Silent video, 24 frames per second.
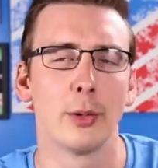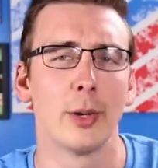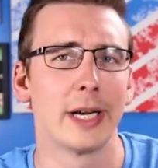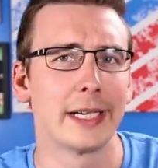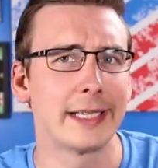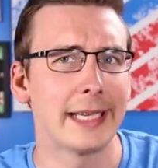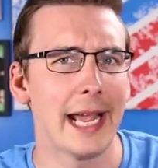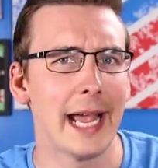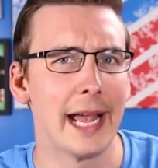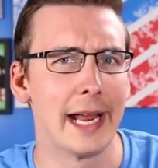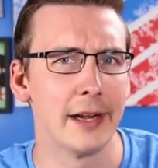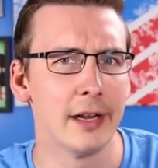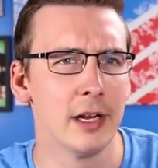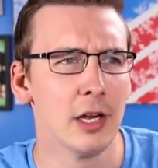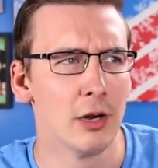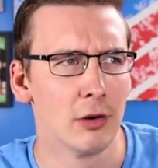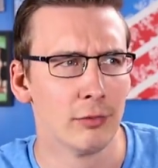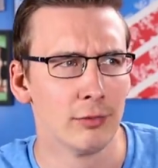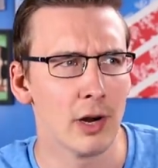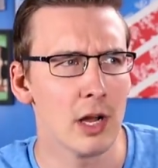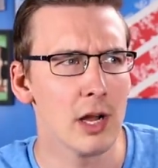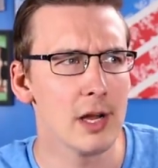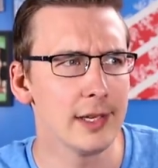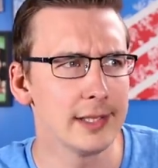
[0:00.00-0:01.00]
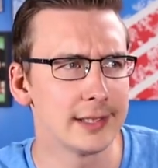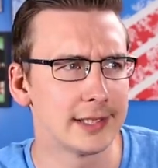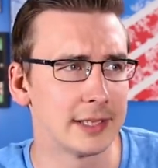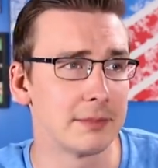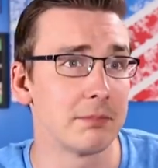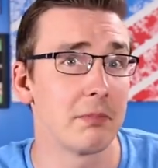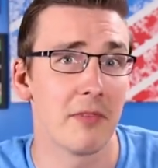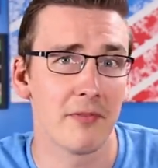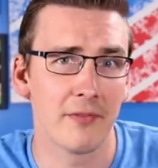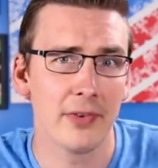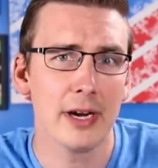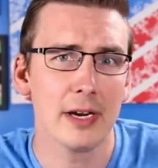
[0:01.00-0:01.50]
So again, Ron is
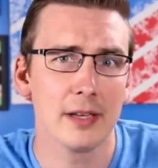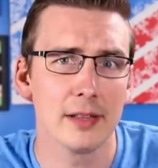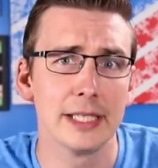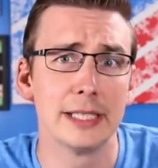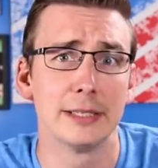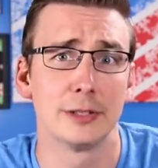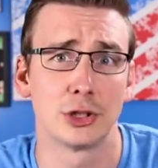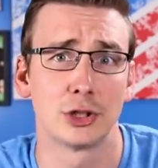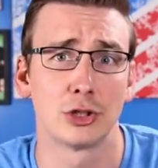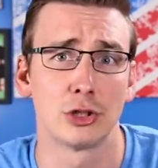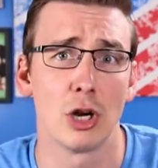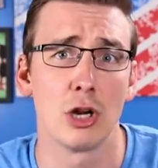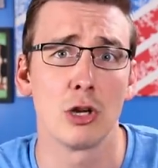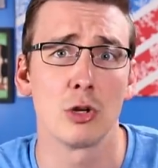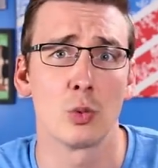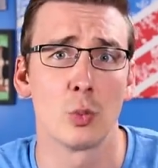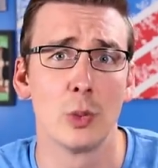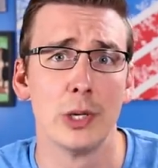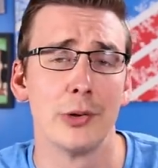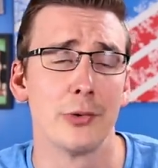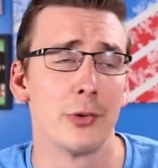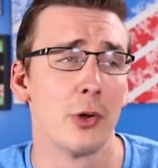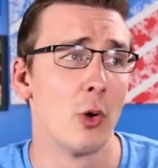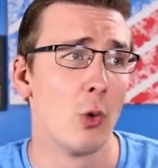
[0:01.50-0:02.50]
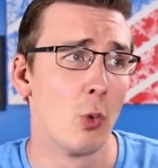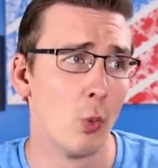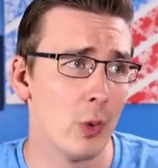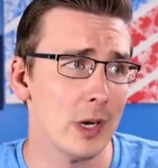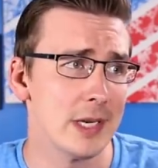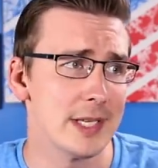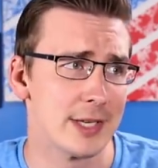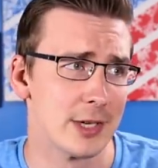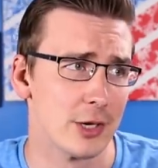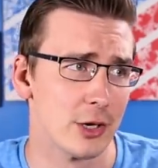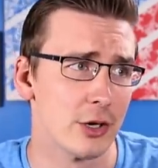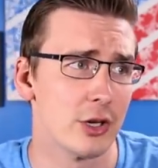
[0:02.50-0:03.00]
a fairly strong-willed
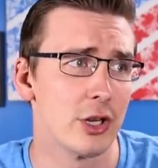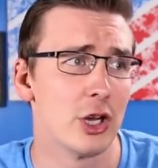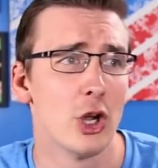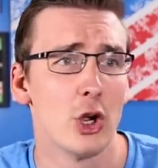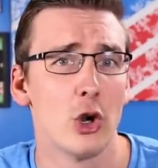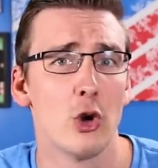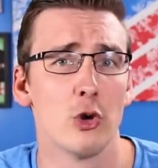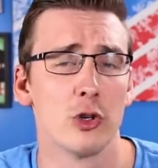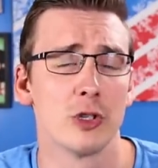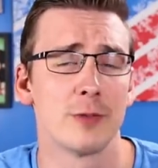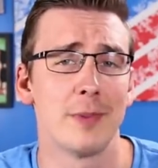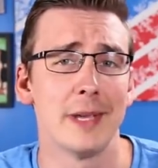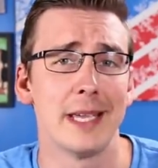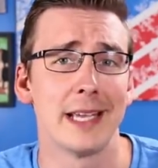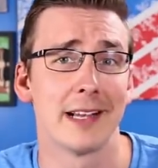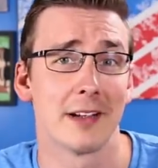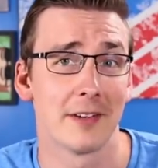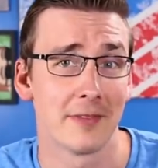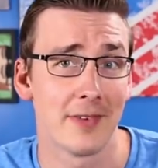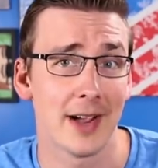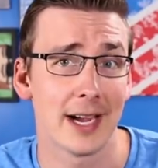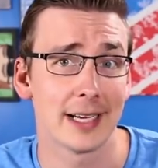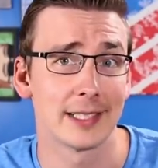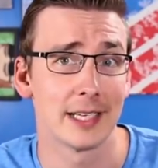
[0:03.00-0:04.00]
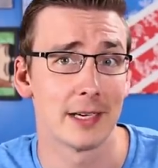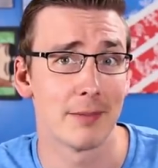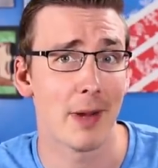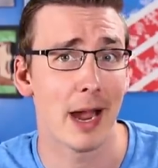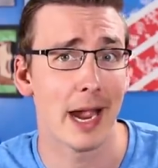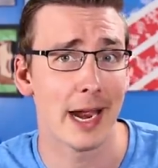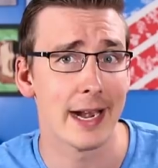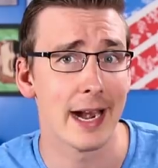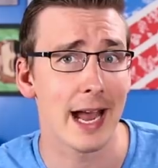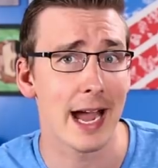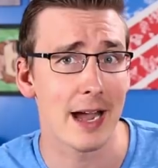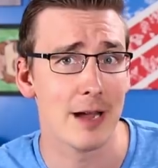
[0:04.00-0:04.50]
wizard who is being affected
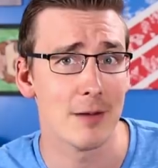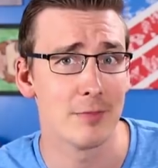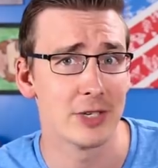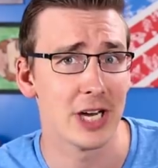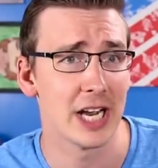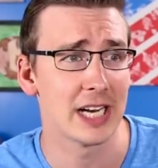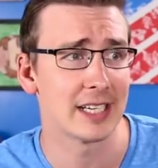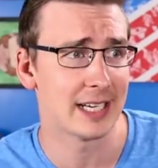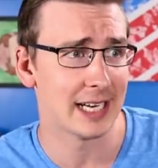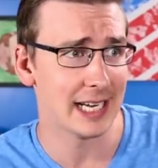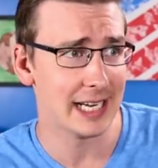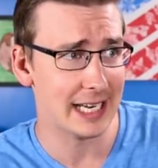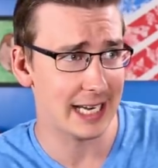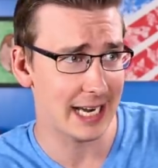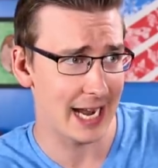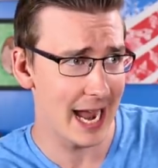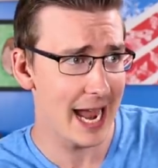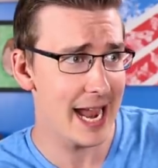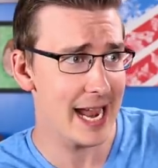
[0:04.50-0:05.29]
by an object he